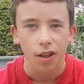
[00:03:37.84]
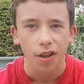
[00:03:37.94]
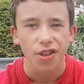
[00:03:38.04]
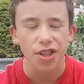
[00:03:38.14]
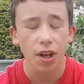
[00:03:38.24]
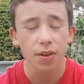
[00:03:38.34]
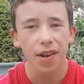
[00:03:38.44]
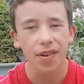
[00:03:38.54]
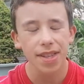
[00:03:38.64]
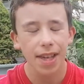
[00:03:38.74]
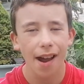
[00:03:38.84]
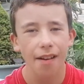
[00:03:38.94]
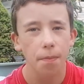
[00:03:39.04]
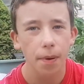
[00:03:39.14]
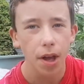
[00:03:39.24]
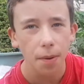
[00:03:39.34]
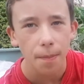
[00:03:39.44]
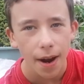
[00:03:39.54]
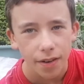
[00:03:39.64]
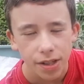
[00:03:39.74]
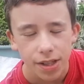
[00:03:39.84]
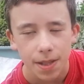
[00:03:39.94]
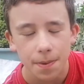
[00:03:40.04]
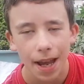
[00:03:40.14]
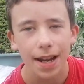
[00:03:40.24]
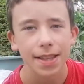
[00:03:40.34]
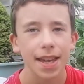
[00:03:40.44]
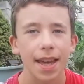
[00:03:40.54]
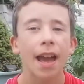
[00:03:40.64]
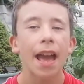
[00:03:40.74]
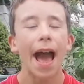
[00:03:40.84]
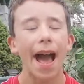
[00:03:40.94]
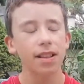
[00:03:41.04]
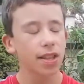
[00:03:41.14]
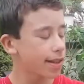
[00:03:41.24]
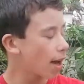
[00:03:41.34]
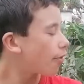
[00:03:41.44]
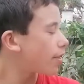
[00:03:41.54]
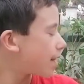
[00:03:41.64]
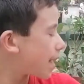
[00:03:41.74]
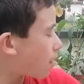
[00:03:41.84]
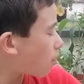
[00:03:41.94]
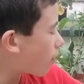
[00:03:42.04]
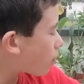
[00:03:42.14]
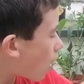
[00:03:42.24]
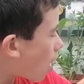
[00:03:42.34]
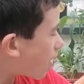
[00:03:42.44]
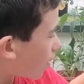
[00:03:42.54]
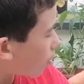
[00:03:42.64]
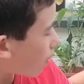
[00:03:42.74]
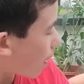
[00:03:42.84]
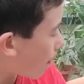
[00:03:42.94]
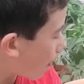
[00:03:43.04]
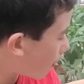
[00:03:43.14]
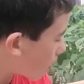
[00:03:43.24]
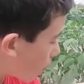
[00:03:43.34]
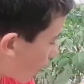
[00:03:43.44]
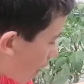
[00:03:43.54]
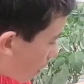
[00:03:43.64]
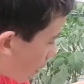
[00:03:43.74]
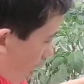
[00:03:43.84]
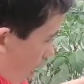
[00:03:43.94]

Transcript: So there is a comparison to be had here, and obviously we've started all our peppers off in the